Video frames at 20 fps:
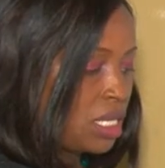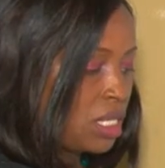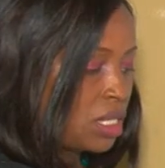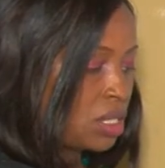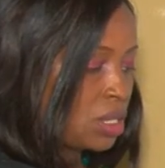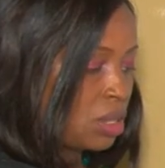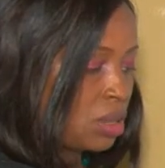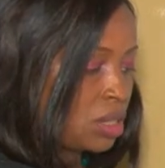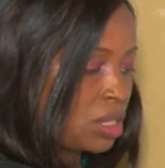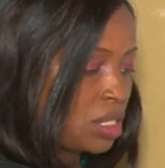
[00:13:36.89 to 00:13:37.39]

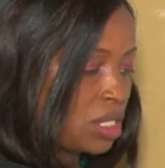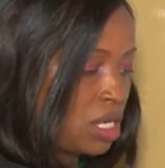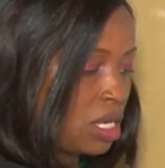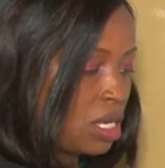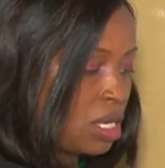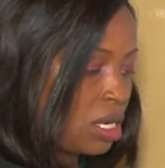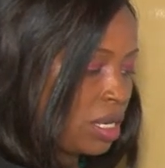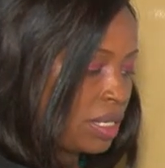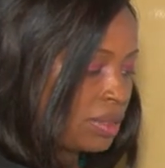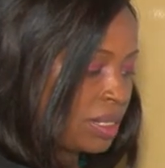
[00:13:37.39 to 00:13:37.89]
So
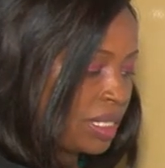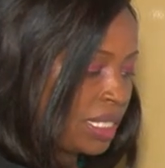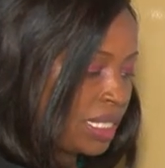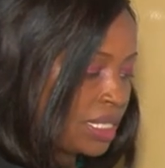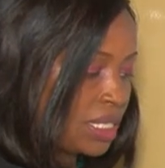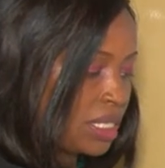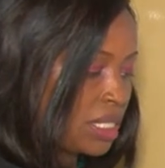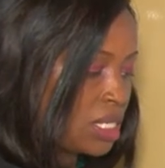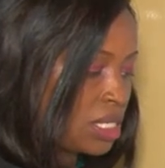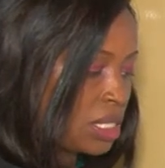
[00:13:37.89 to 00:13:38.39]
0 goes with
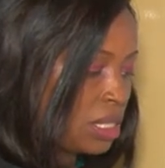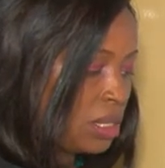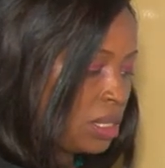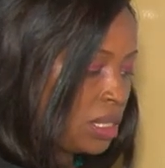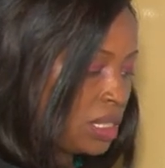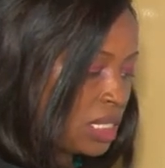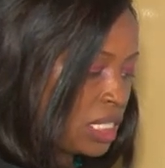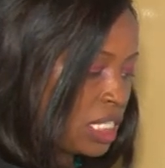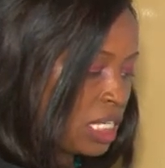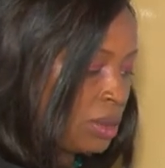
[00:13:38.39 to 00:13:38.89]
a
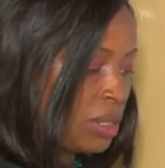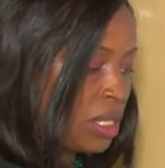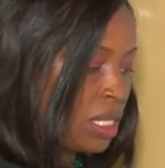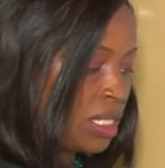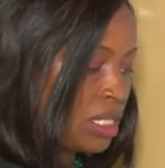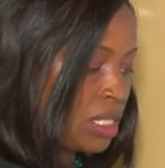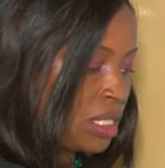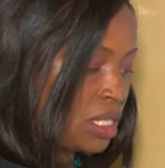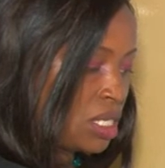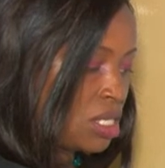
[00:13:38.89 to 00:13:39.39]
0, 0 is
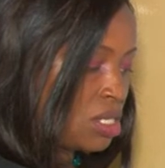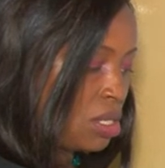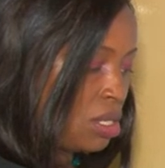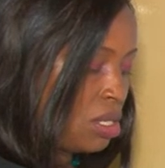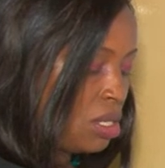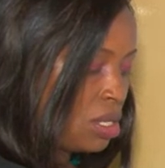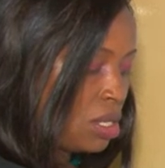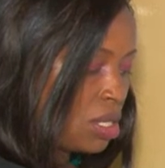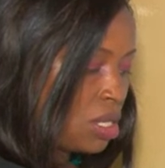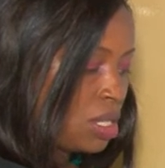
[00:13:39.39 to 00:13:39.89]
a
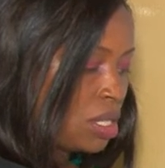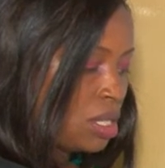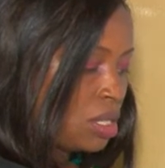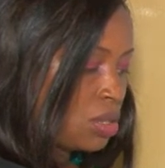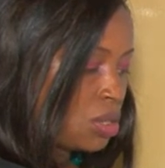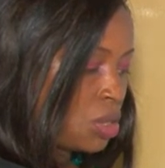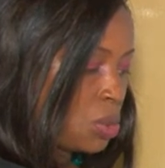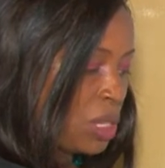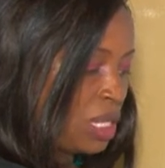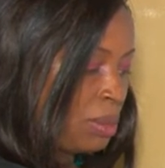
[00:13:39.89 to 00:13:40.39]
0.
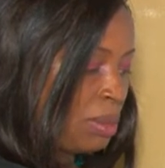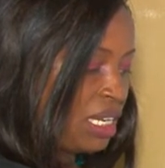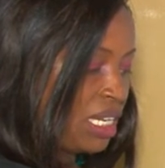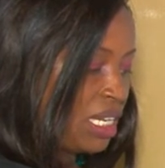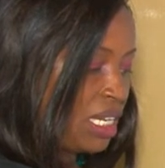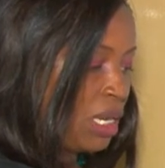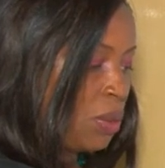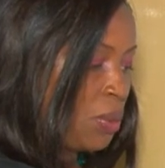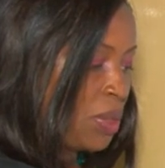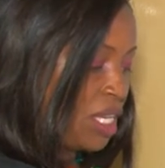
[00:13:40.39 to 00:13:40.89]
So
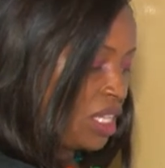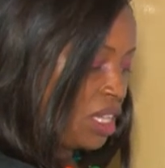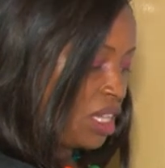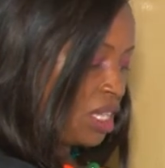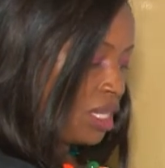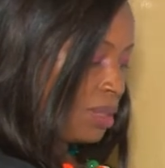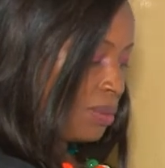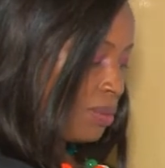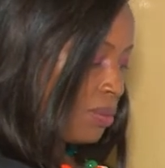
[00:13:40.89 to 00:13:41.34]
remaining with